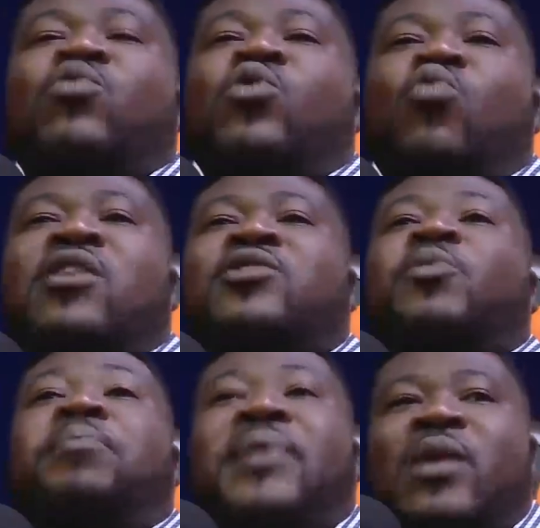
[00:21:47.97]
would want
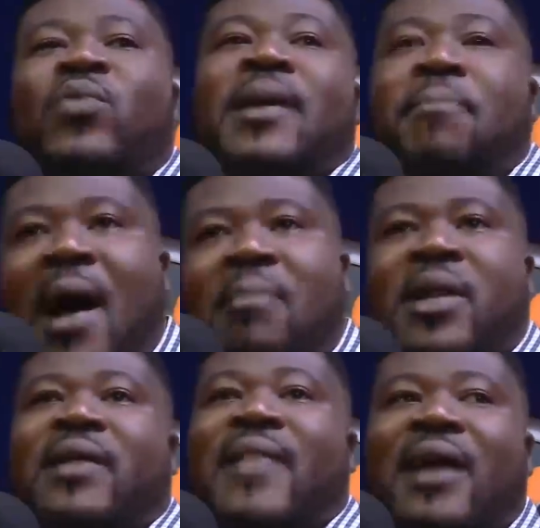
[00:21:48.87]
to plead with the
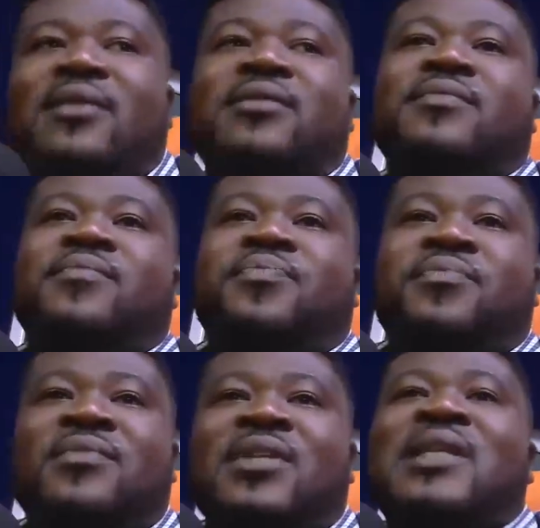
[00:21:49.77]
public that
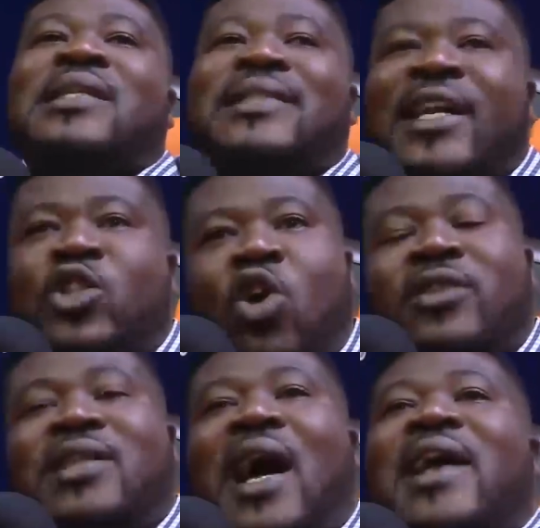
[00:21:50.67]
the
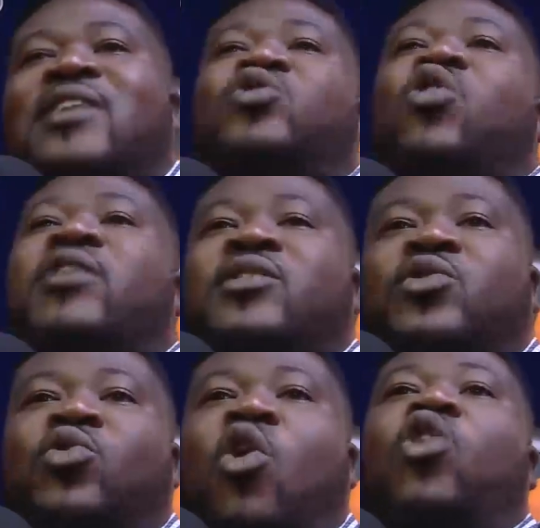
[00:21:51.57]
daughter is not
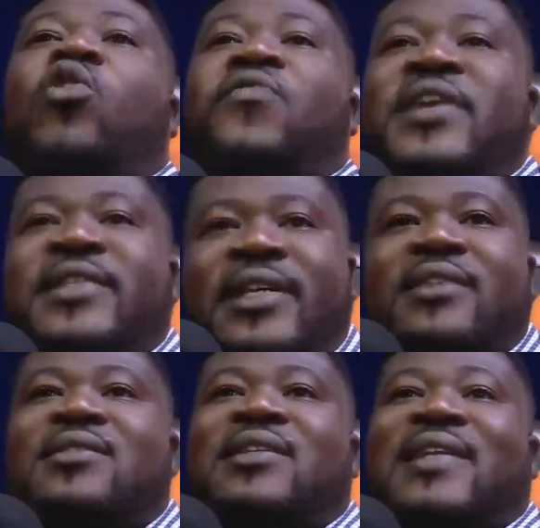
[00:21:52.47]
into all of these
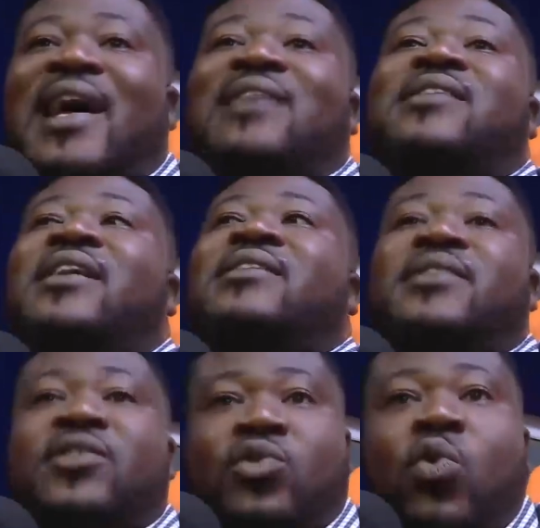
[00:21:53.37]
things they are saying
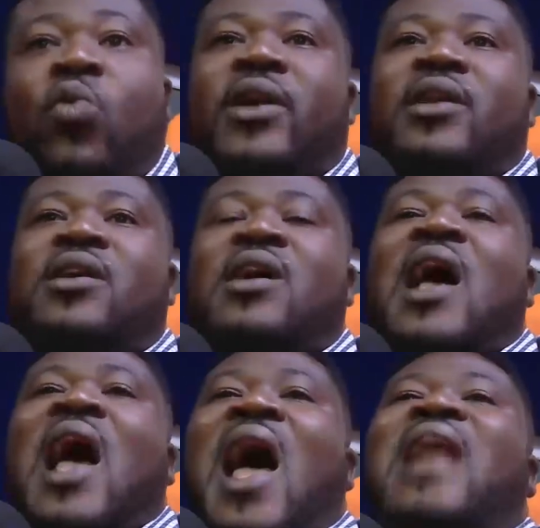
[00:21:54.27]
she's doing,
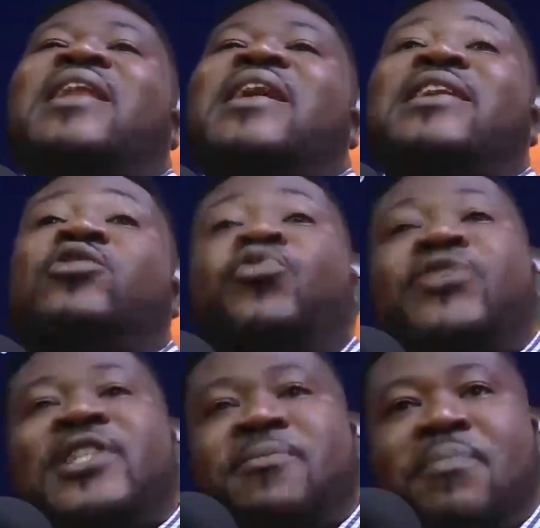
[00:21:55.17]
and they need to
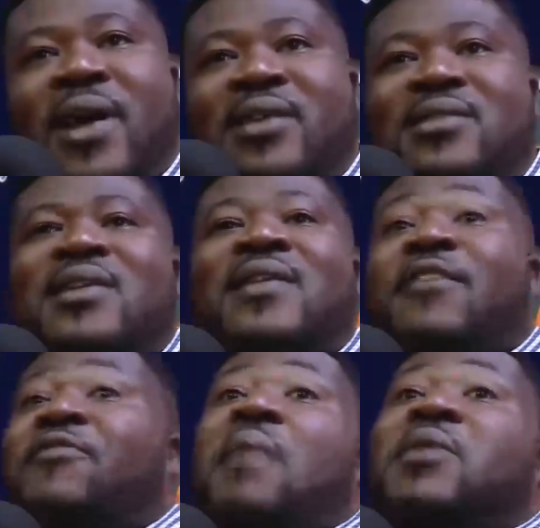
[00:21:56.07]
respect
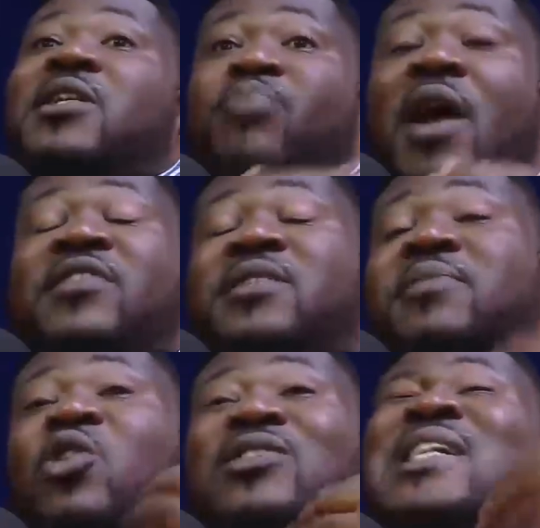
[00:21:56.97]
the family's privacy,
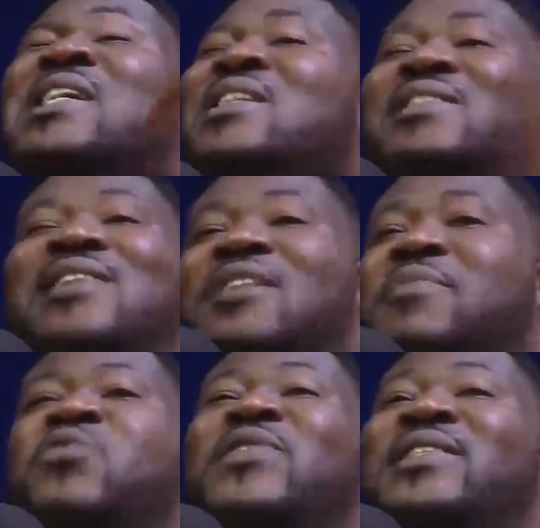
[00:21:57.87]
because she has
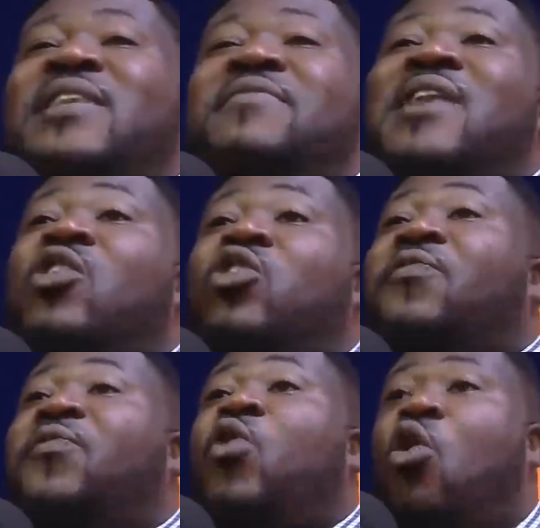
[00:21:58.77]
been receiving a lot
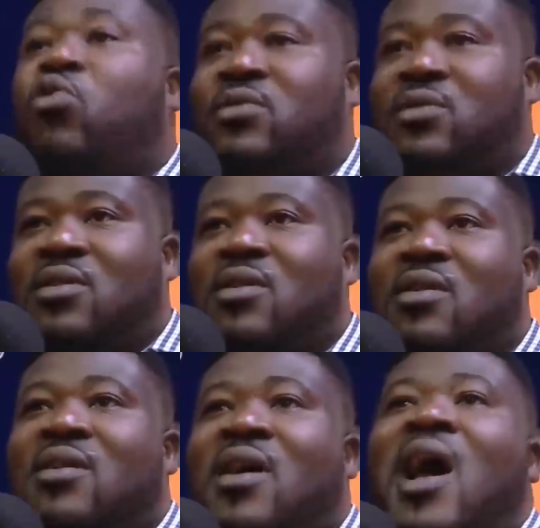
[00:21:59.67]
of calls.
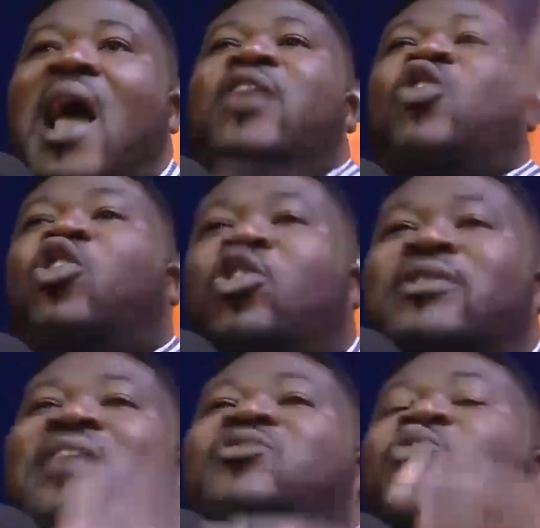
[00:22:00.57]
Your
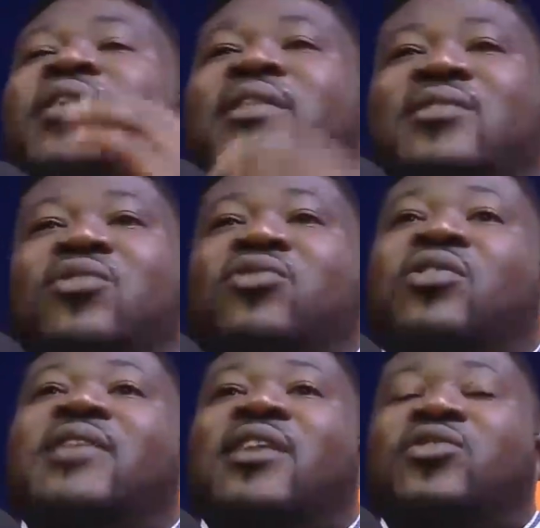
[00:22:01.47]
daughter is doing this, your
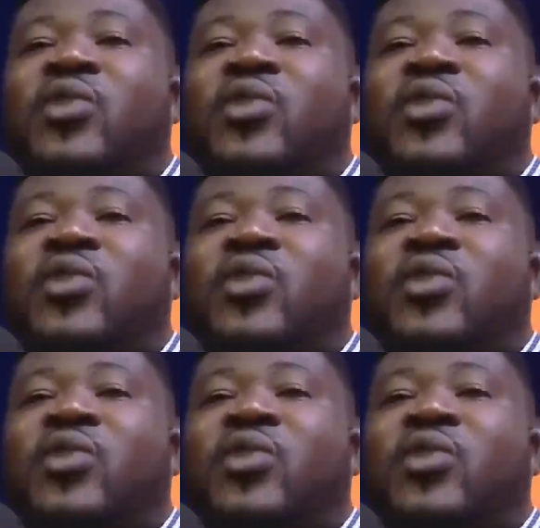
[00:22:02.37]
daughter is